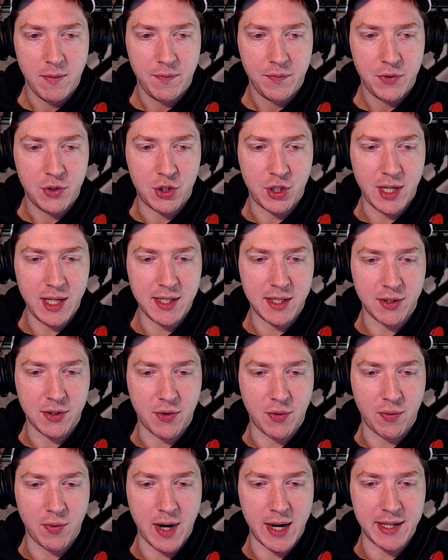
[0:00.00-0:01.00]
Jesus
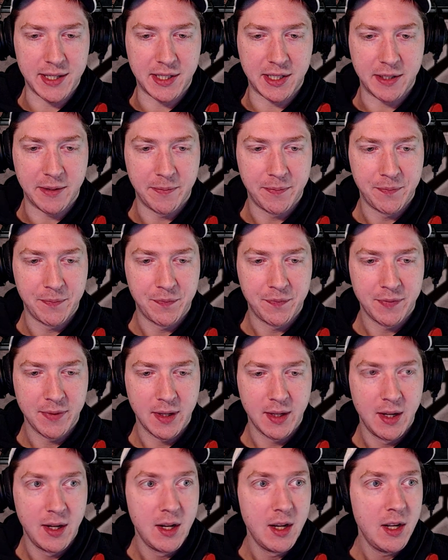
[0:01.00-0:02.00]
Christ.
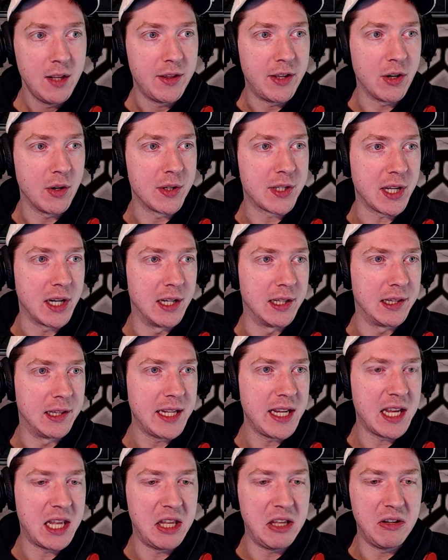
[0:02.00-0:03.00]
There's
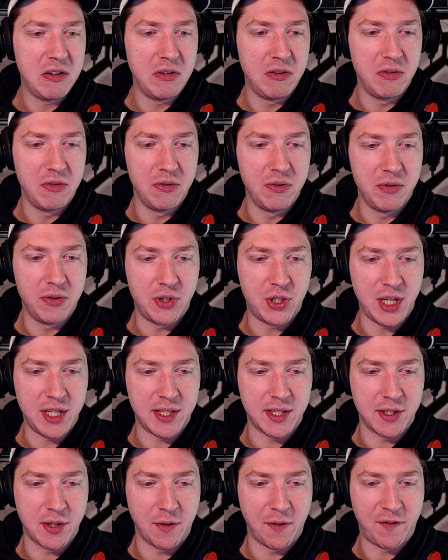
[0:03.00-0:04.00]
Aaliyah. Oh,
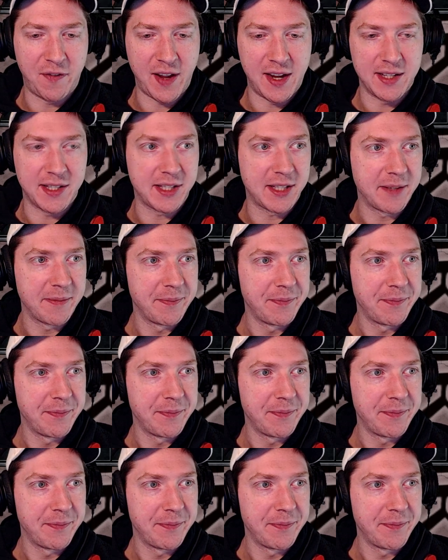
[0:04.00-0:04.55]
Jesus, her face.